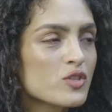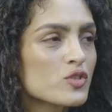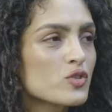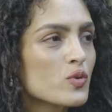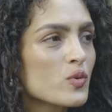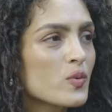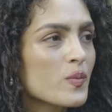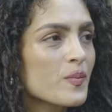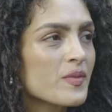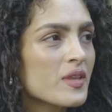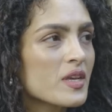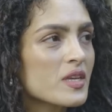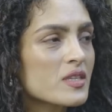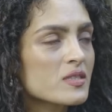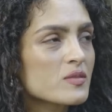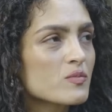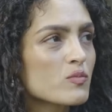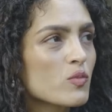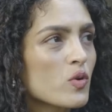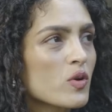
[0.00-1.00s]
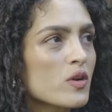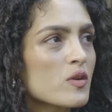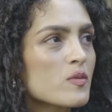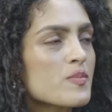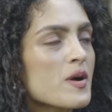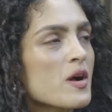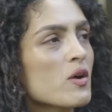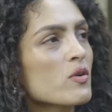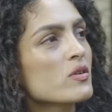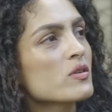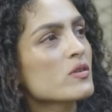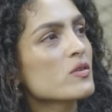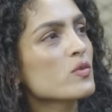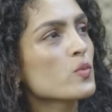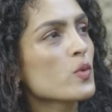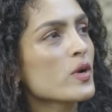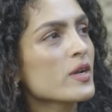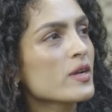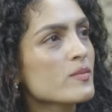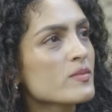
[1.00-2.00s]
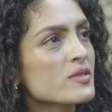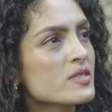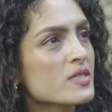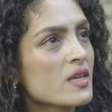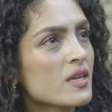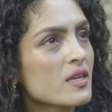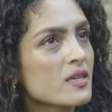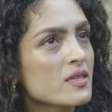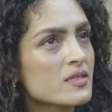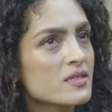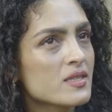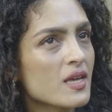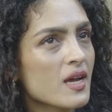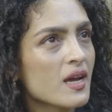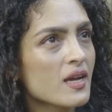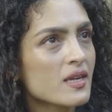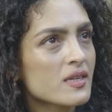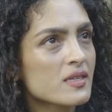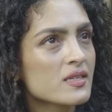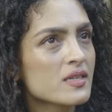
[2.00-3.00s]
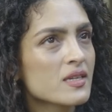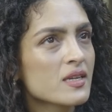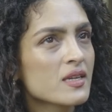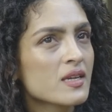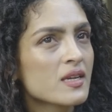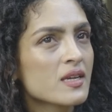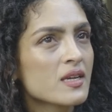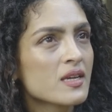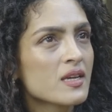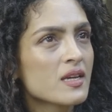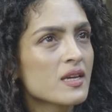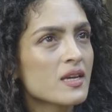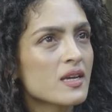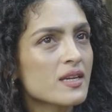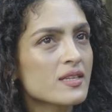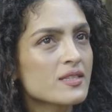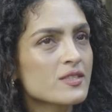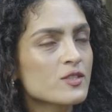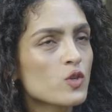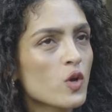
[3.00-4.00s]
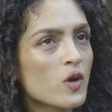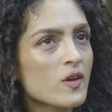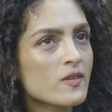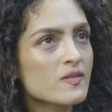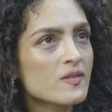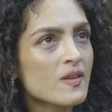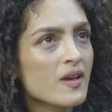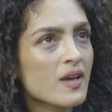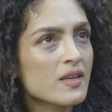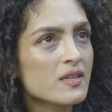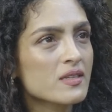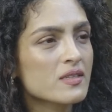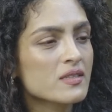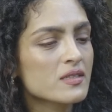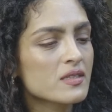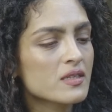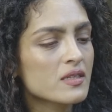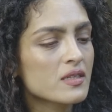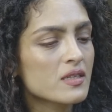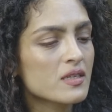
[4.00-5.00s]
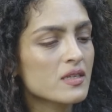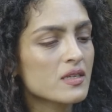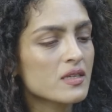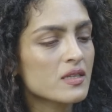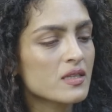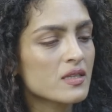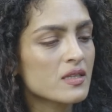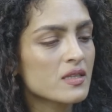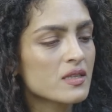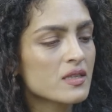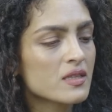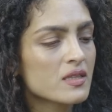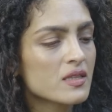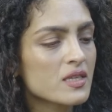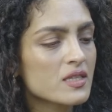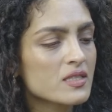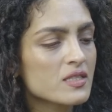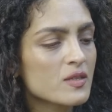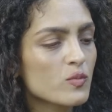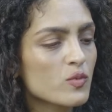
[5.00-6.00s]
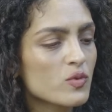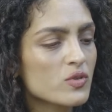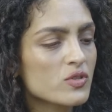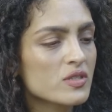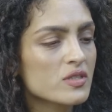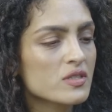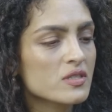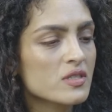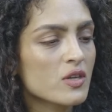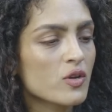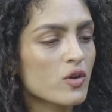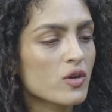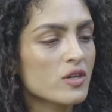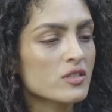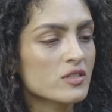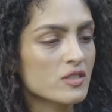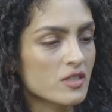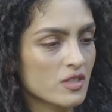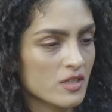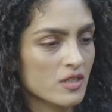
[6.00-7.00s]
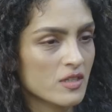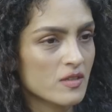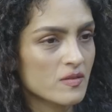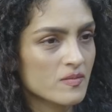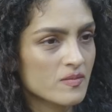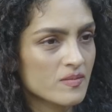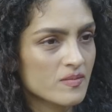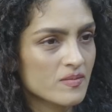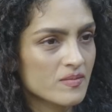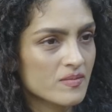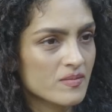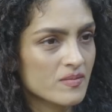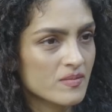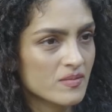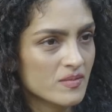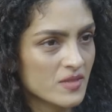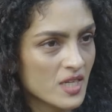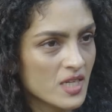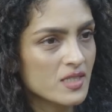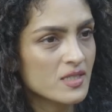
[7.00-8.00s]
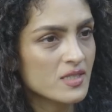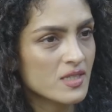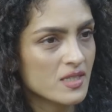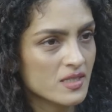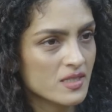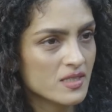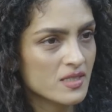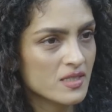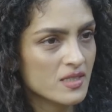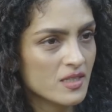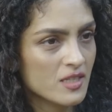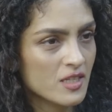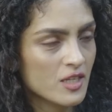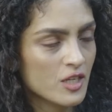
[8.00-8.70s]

So it's more about, what I'm saying is that it's not that these emotions are not real. They exist.